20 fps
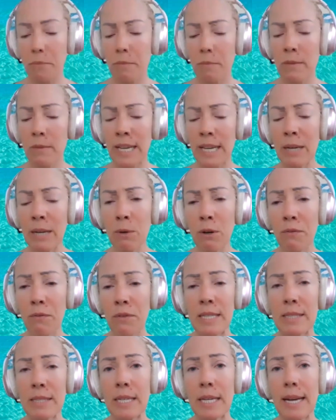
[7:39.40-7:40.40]

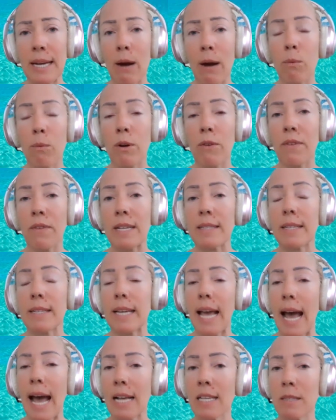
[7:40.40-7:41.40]
inward-facing and outward-facing
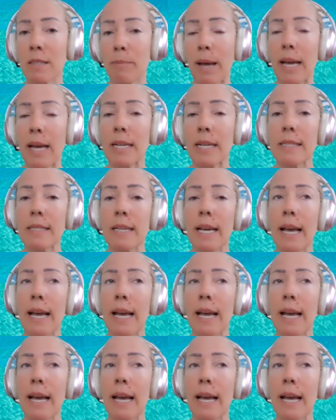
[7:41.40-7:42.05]
aspects.